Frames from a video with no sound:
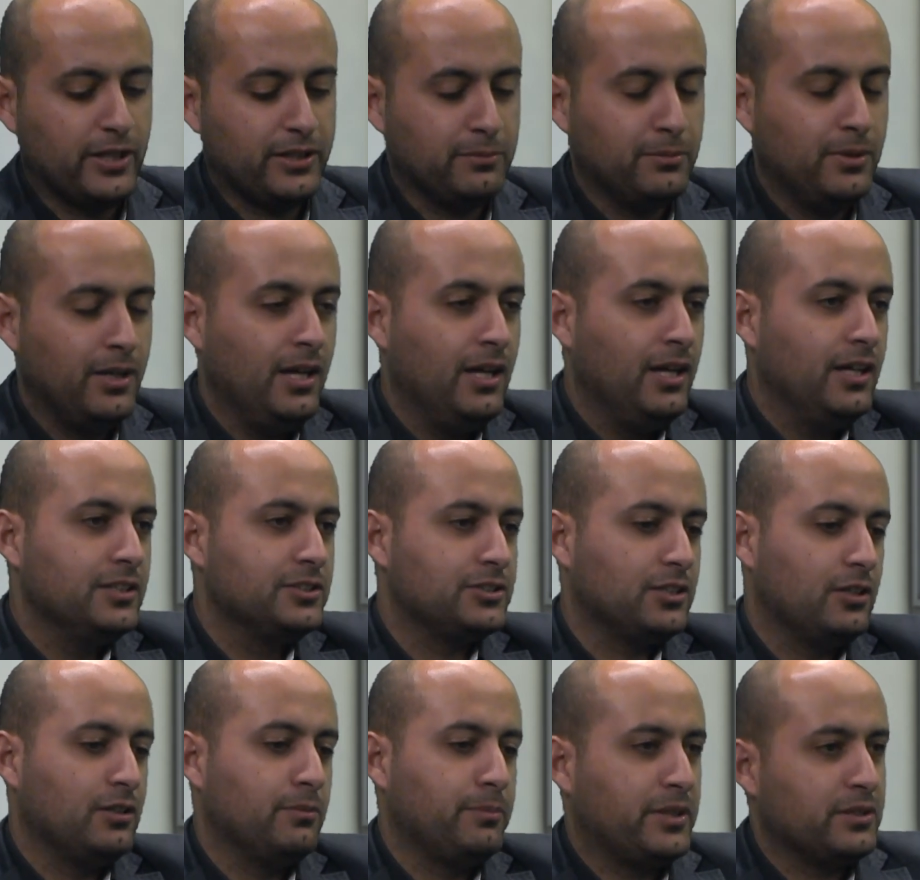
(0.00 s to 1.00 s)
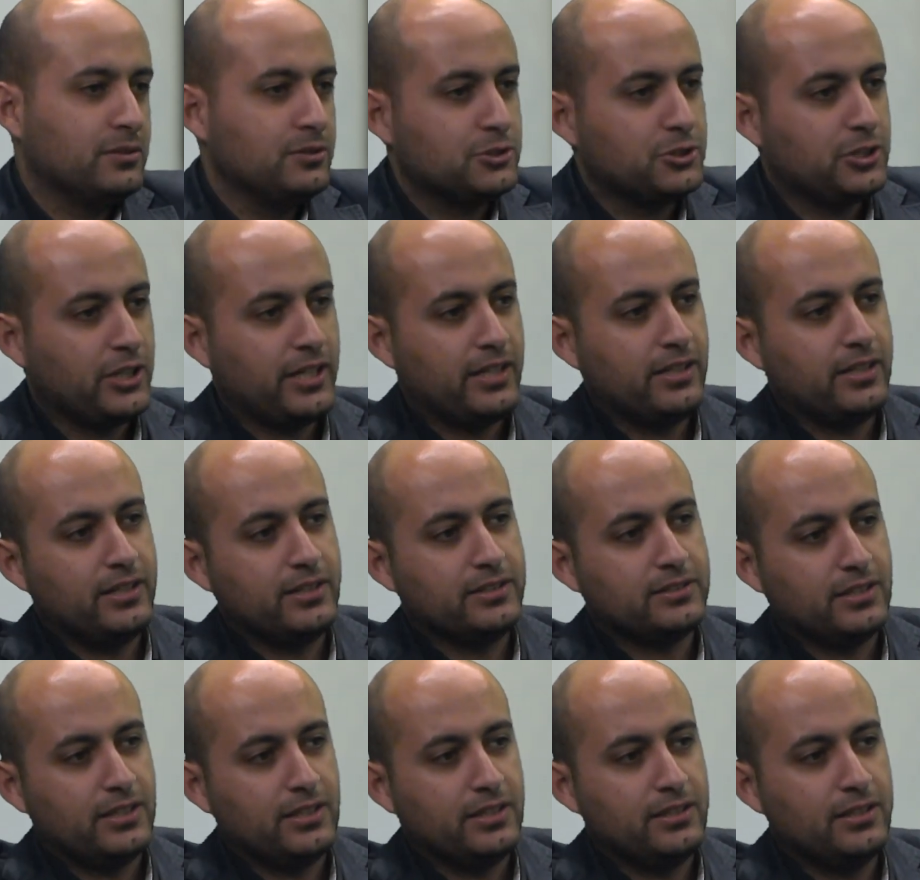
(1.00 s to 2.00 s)
Adam. So Medical Chain
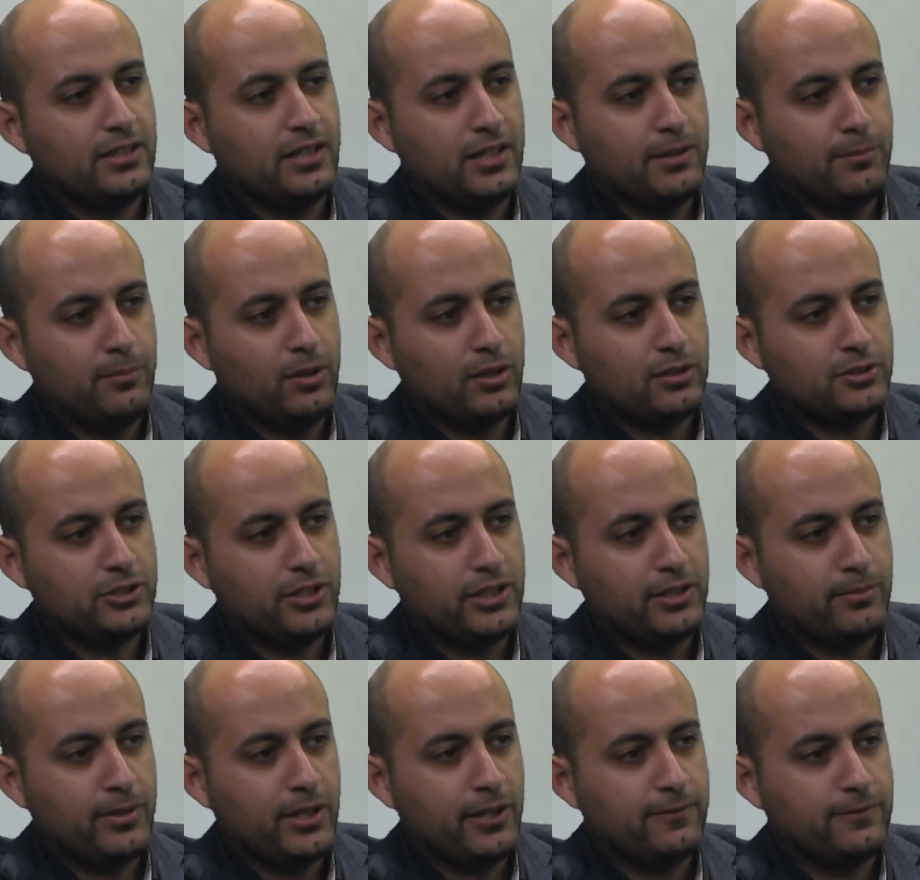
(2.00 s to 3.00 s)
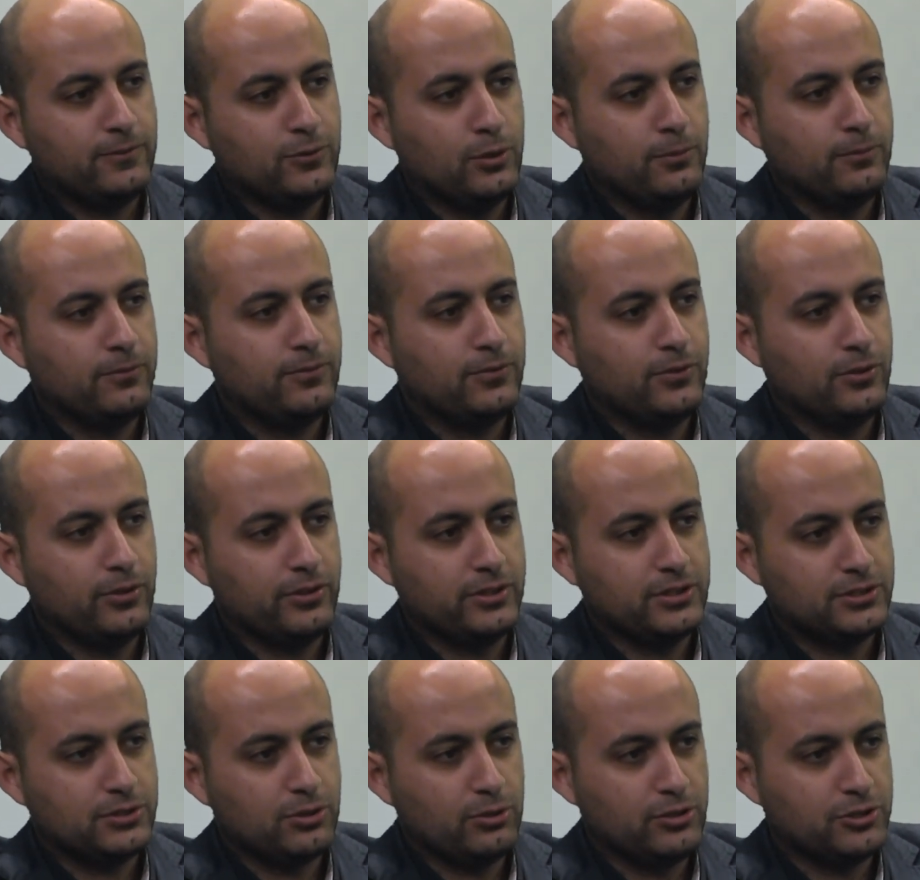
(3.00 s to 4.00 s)
is a, a blockchain platform for the
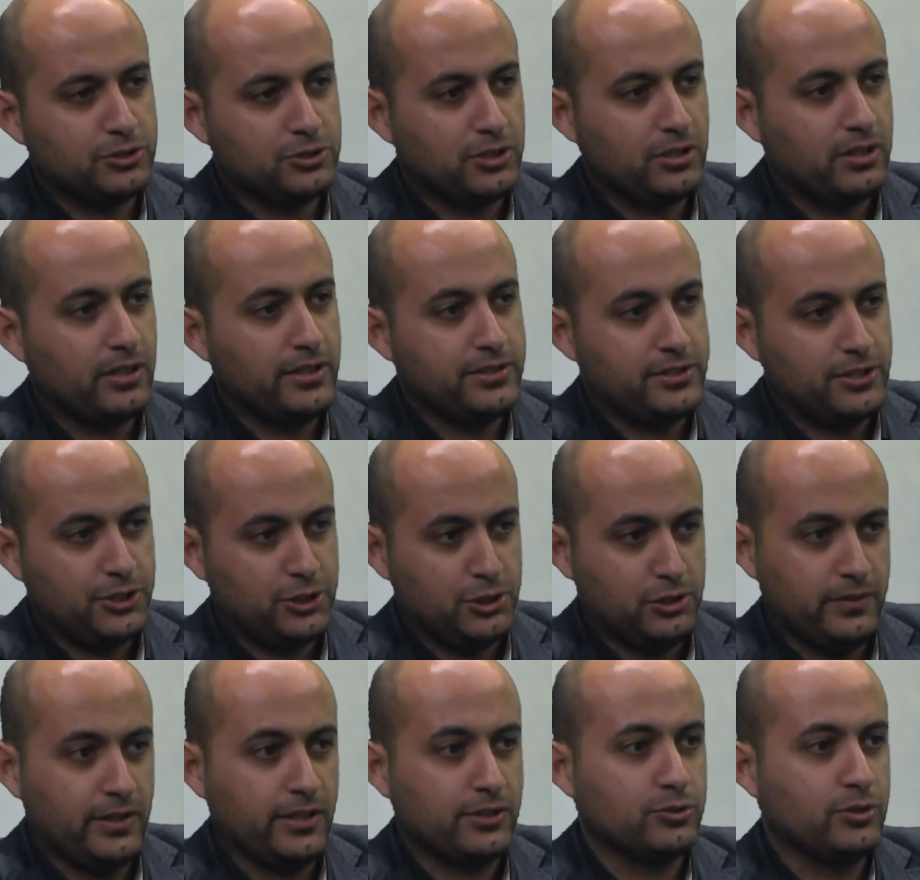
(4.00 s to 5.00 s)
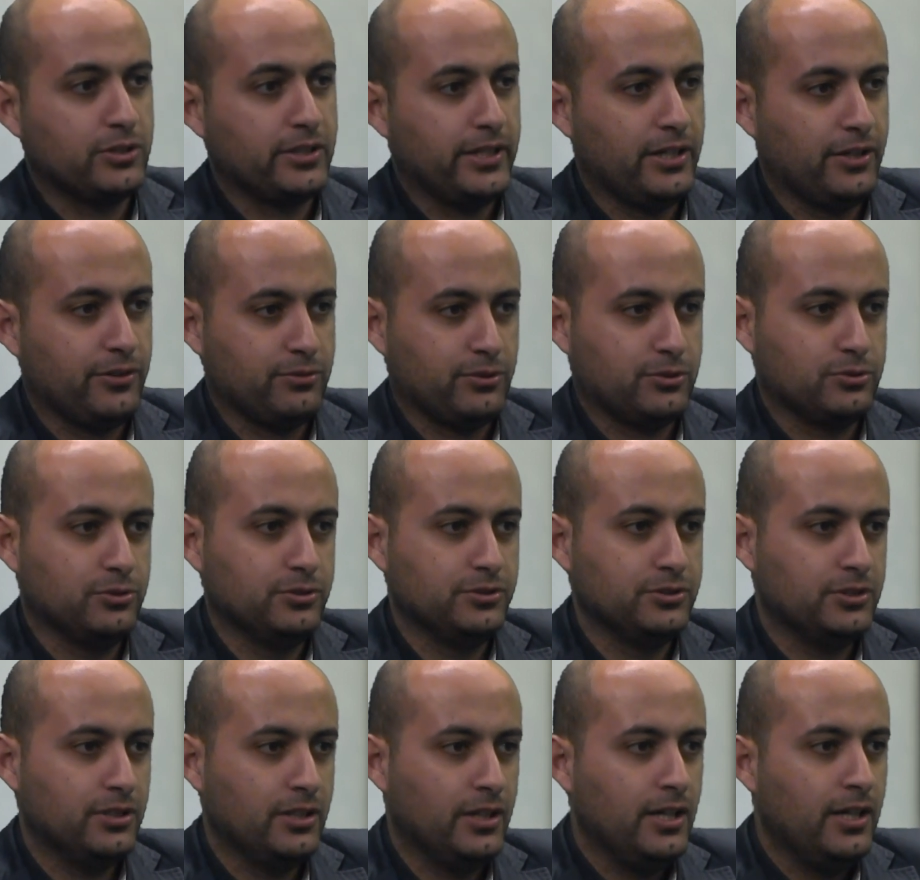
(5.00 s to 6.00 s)
storage and utilization of electronic health
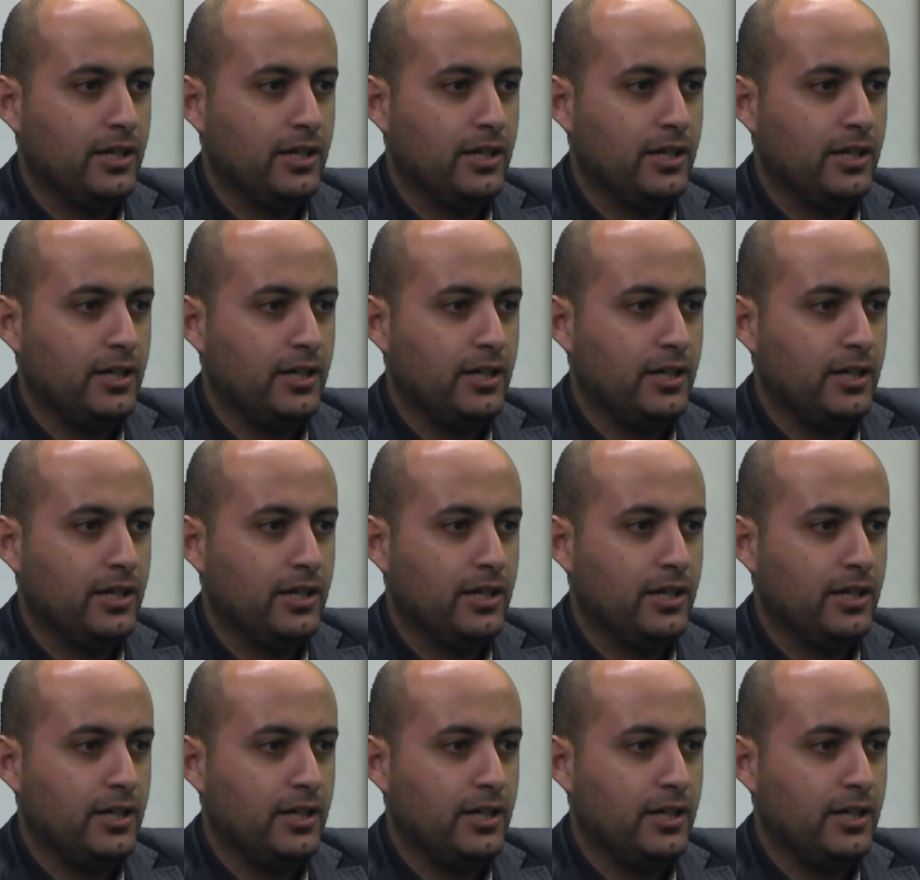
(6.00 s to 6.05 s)
records.